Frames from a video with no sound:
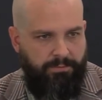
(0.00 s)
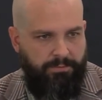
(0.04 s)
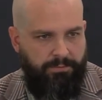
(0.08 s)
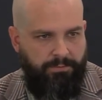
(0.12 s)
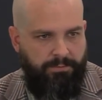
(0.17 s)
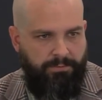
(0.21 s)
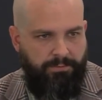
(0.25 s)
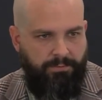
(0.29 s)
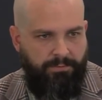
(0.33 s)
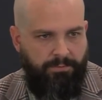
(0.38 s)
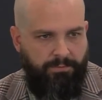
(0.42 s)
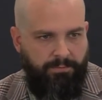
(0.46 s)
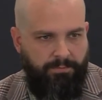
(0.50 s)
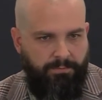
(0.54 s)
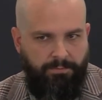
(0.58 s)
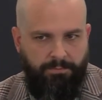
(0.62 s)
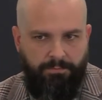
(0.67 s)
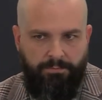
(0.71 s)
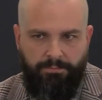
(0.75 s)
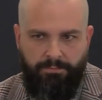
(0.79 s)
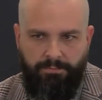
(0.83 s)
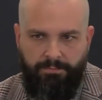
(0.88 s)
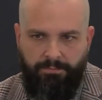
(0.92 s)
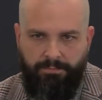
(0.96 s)

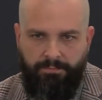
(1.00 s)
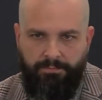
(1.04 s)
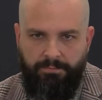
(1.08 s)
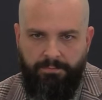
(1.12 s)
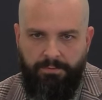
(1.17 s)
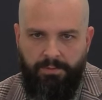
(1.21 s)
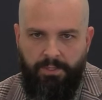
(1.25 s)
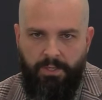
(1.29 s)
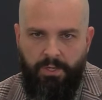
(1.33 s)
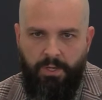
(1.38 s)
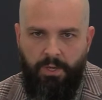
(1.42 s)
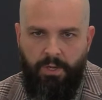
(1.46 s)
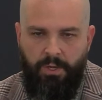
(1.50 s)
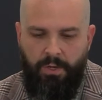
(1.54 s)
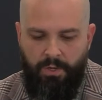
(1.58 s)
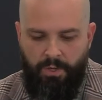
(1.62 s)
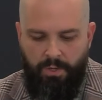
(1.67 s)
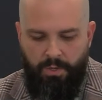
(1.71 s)
[no speech]